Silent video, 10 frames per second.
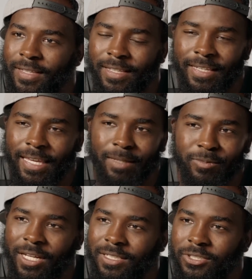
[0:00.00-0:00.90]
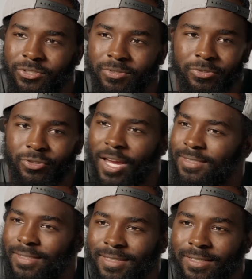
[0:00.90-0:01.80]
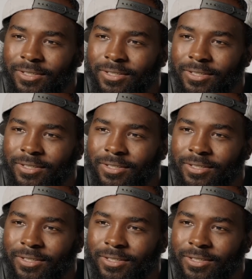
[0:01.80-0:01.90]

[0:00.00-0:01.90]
the game changes drastically.